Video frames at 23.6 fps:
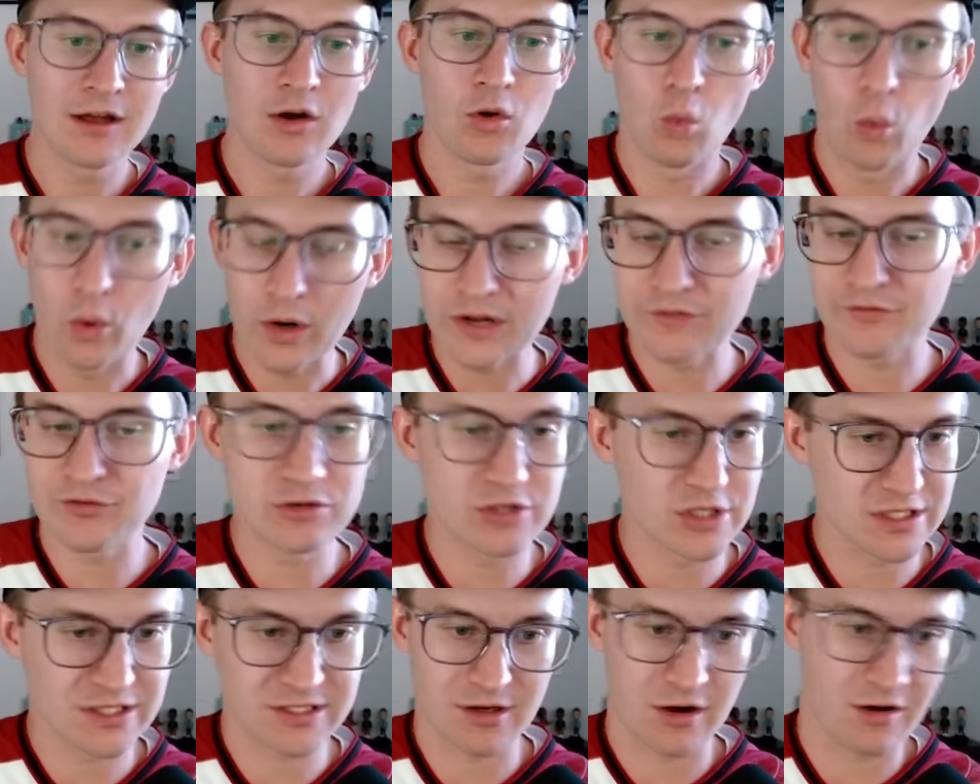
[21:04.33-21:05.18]
What if you
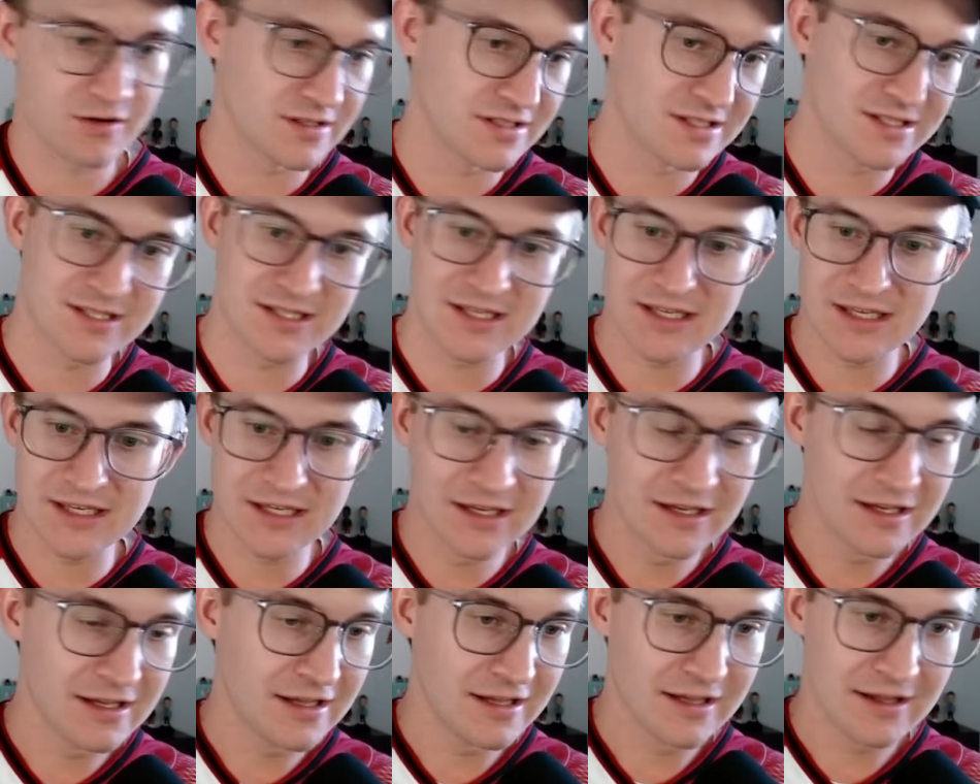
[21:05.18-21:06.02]
just start to
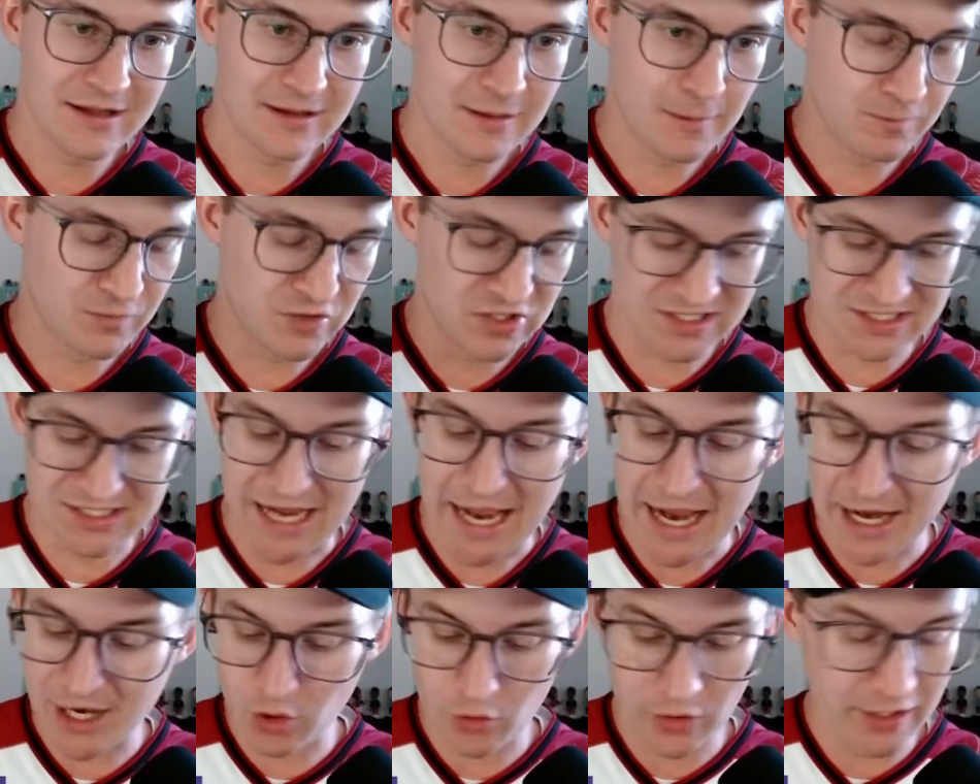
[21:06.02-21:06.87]
see the
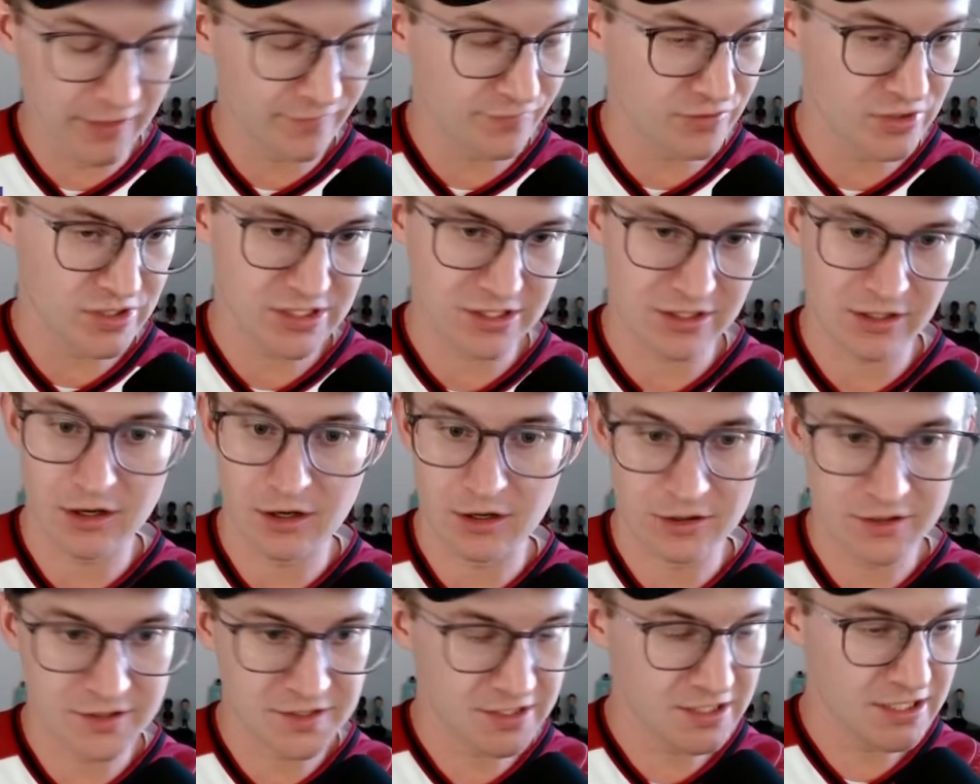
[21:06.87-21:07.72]
staggering of the
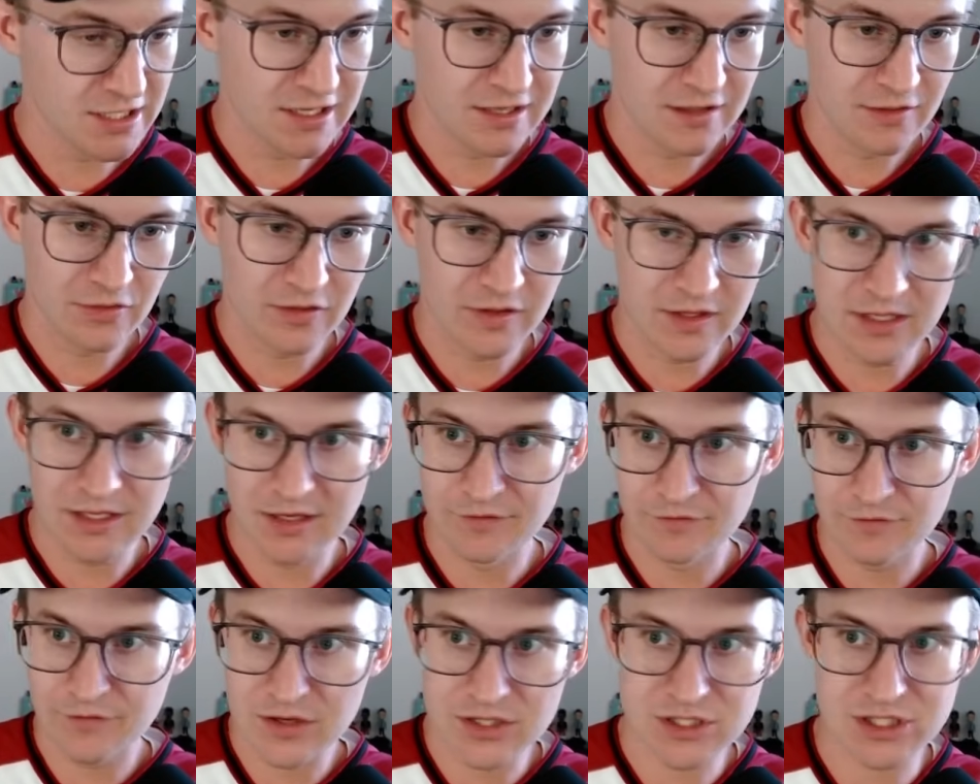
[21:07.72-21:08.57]
stars, the
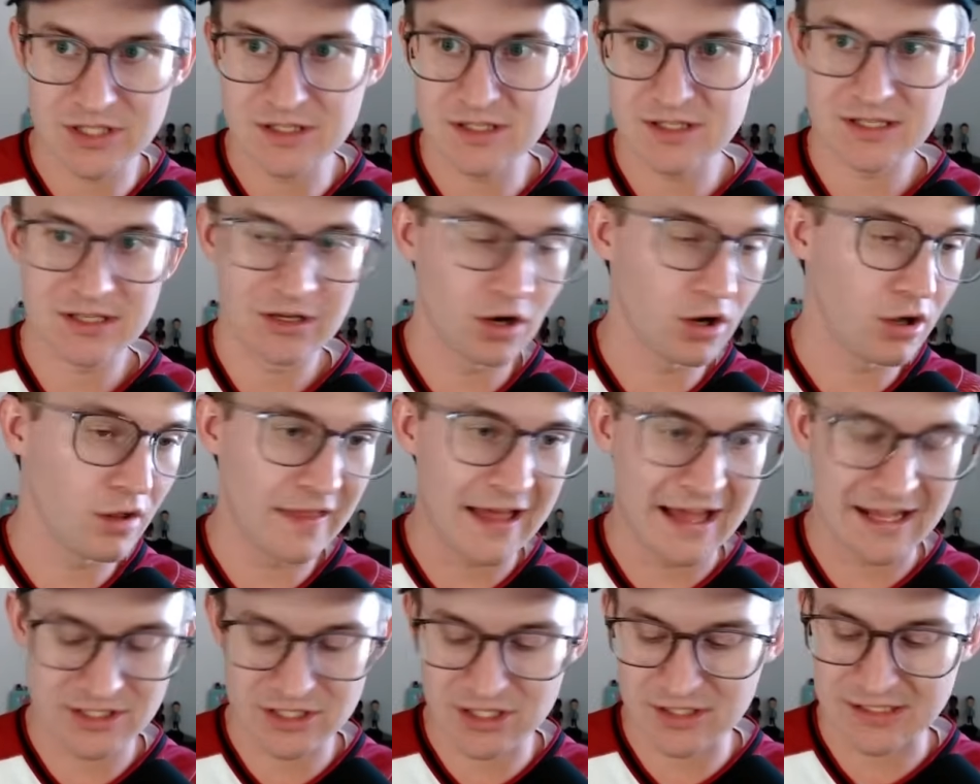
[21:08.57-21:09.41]
efficiency, all
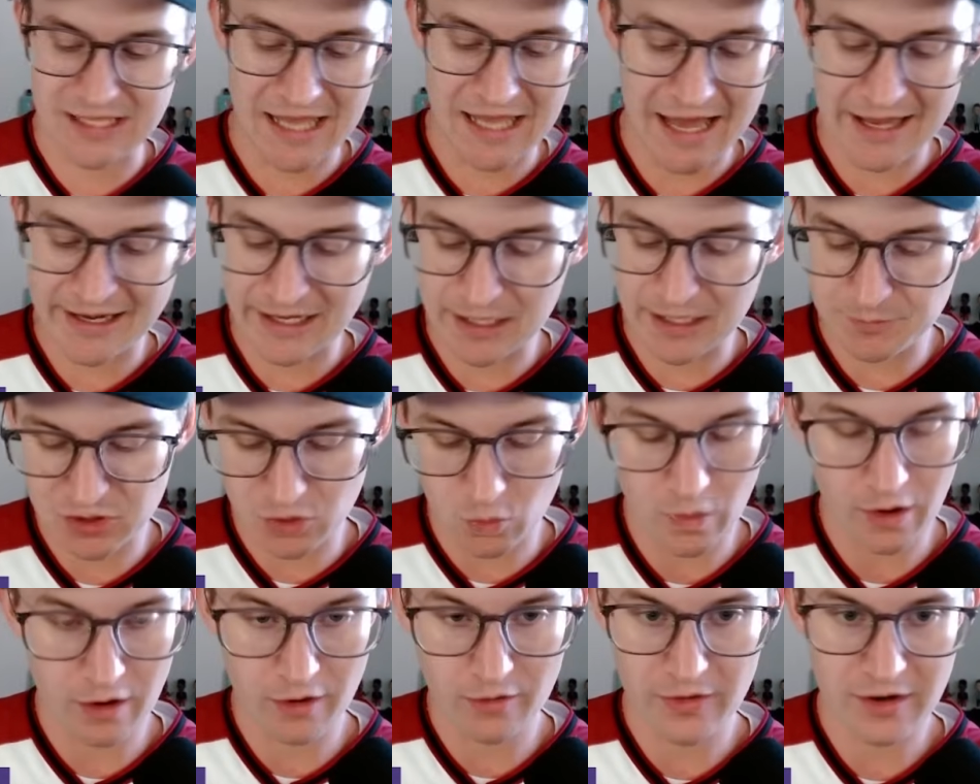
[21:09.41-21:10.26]
that just add up to
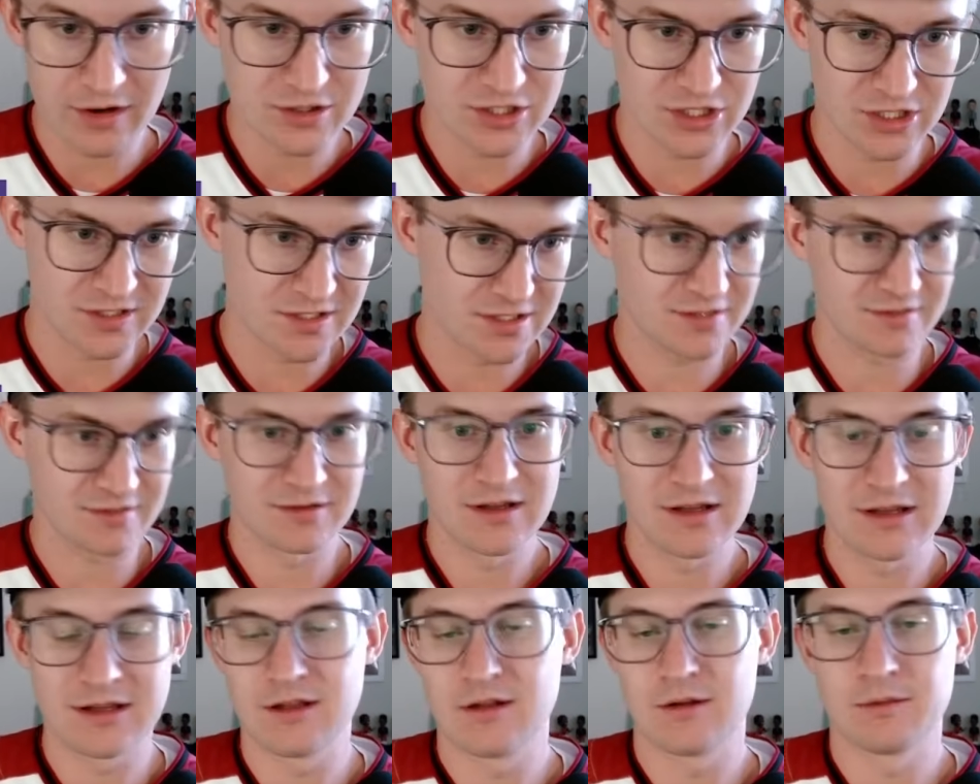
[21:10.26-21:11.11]
where they're just
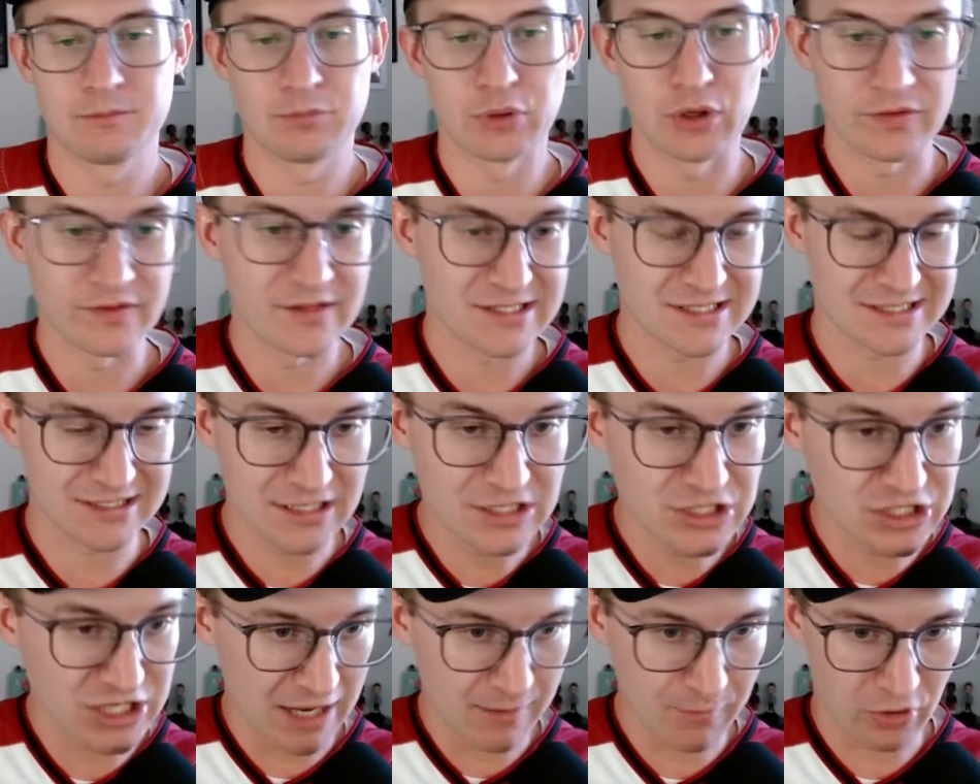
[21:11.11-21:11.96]
putting the
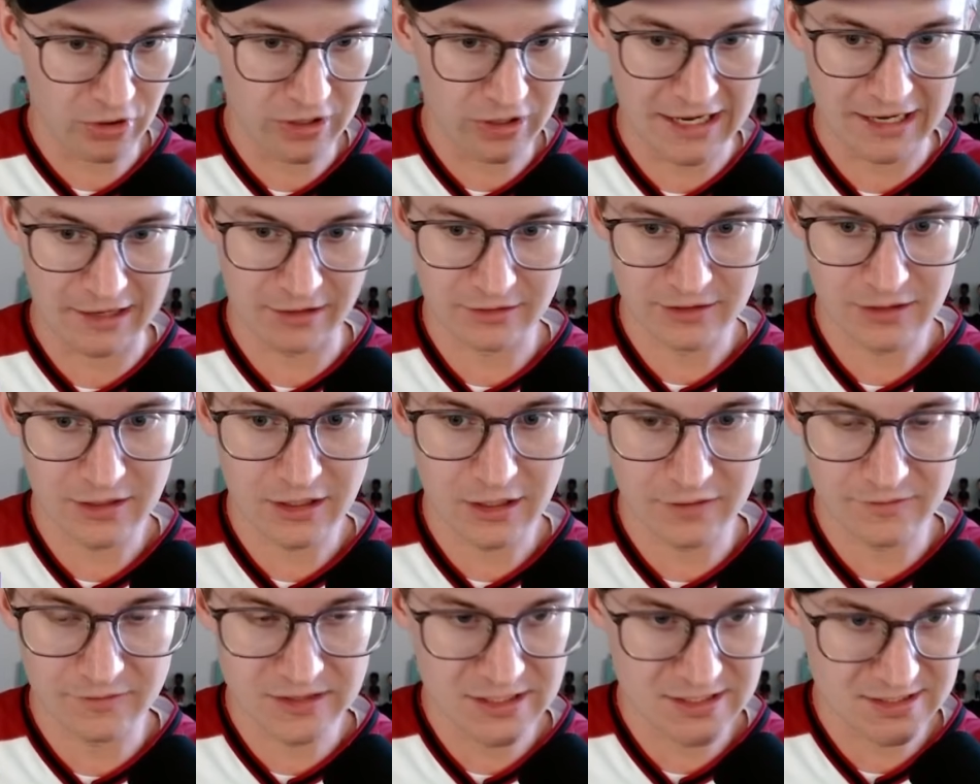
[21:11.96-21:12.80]
sledgehammer down
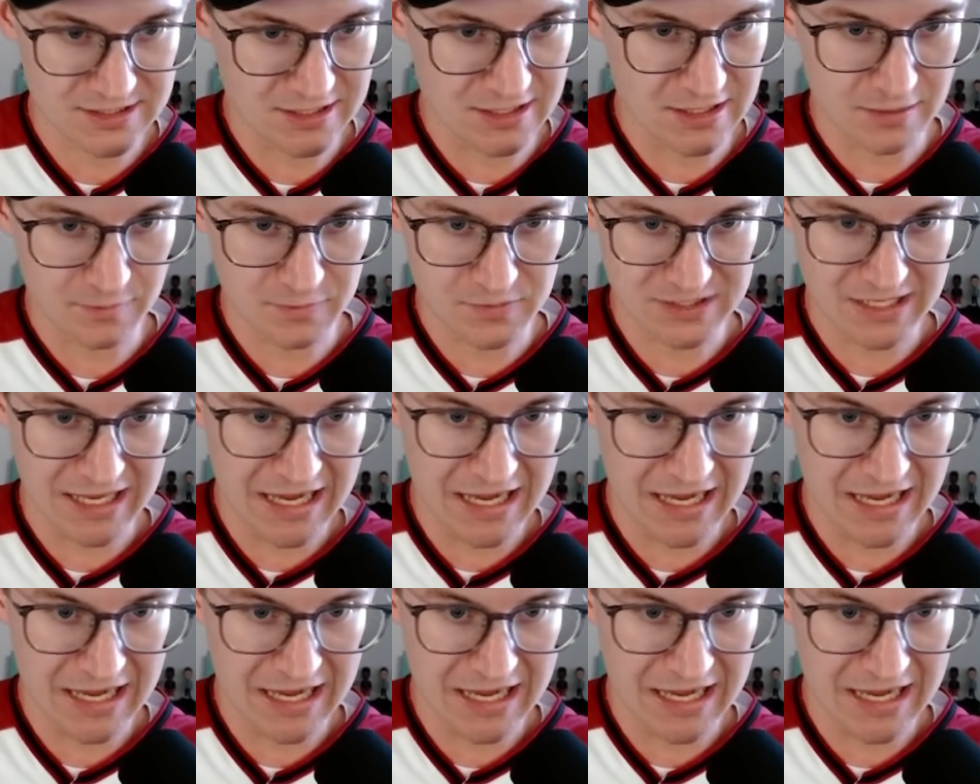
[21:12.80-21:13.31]
on these teams?